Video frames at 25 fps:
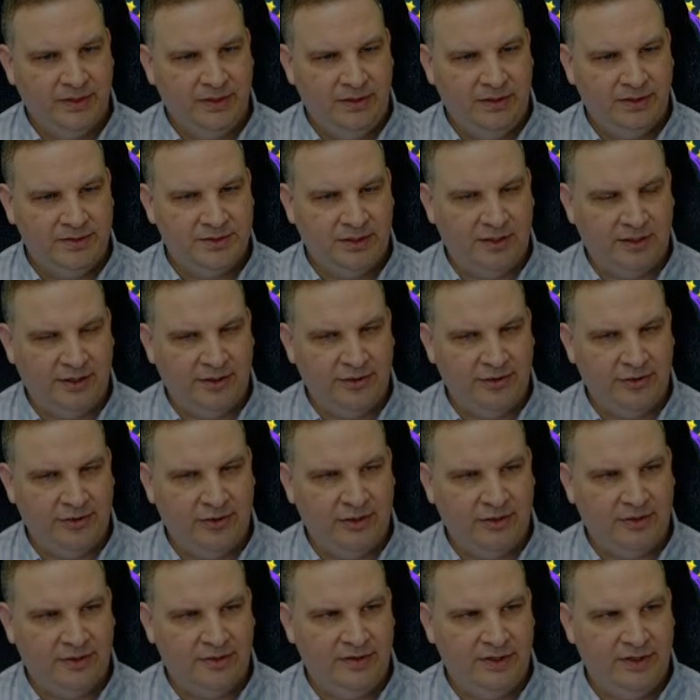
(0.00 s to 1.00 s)
It's an
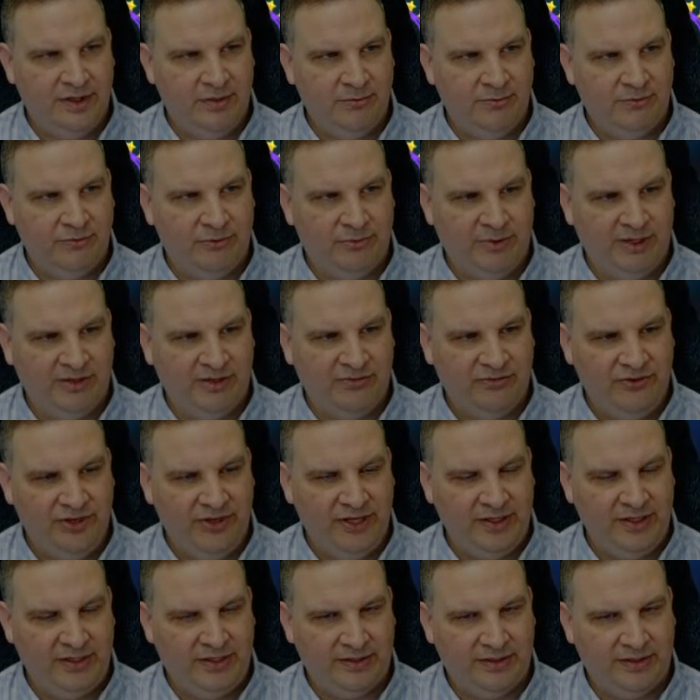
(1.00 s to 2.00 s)
underdog team for my
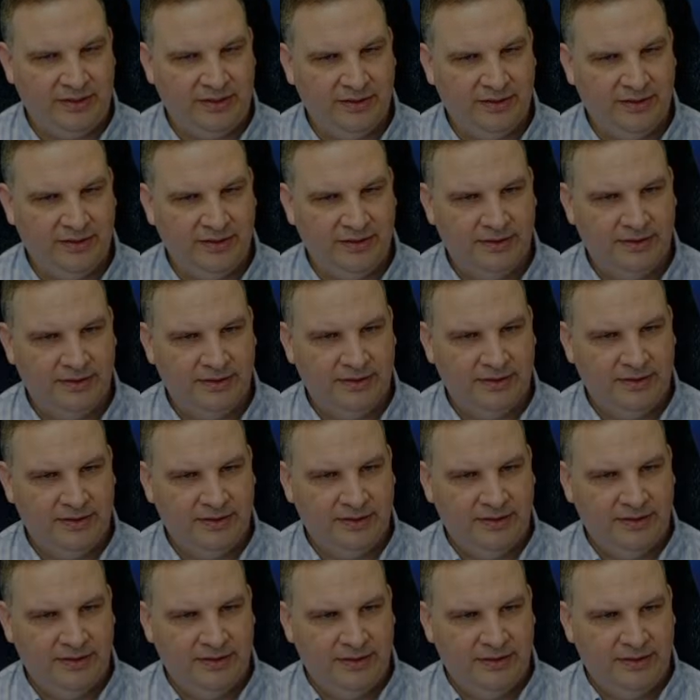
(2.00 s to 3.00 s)
feet.
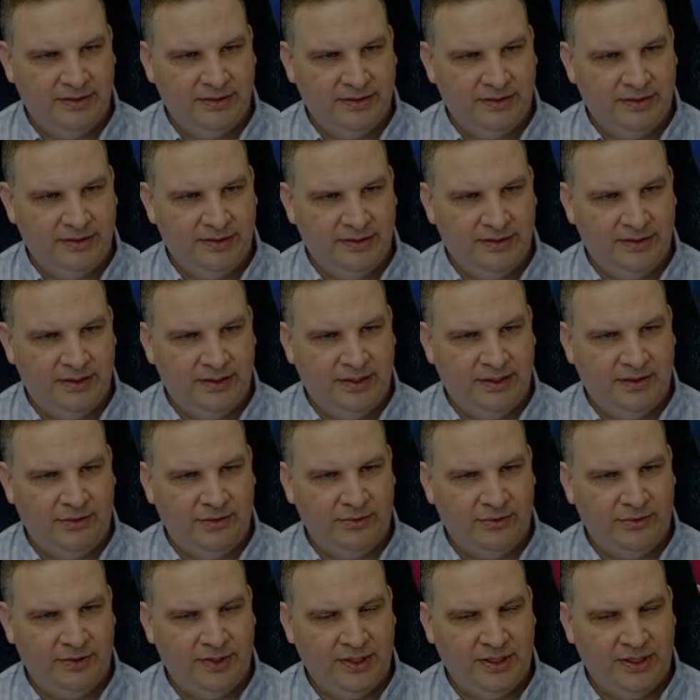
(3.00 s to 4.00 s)
And I
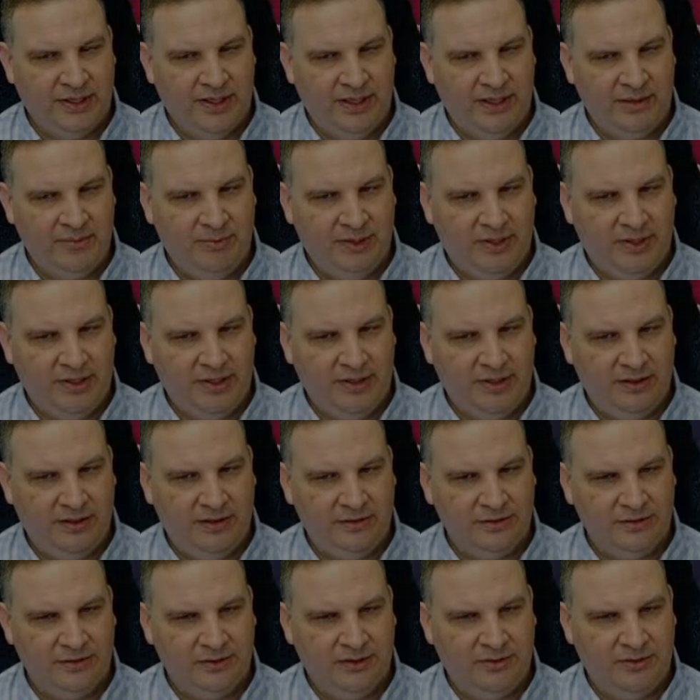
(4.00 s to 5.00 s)
don't think anybody
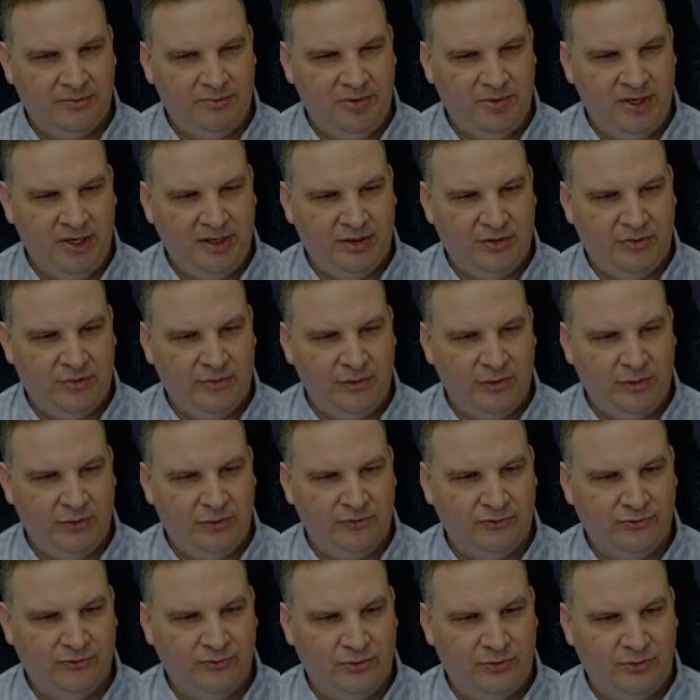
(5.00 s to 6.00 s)
here is going to beat
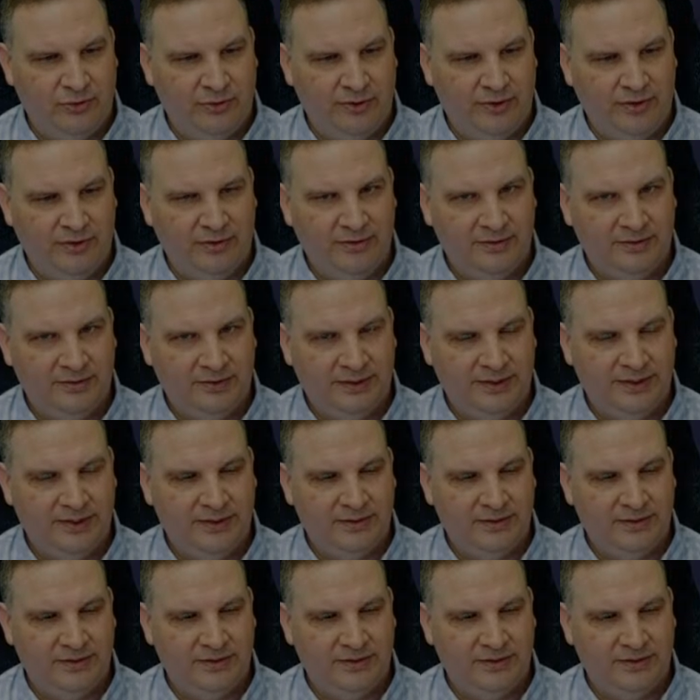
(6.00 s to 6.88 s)
304, right?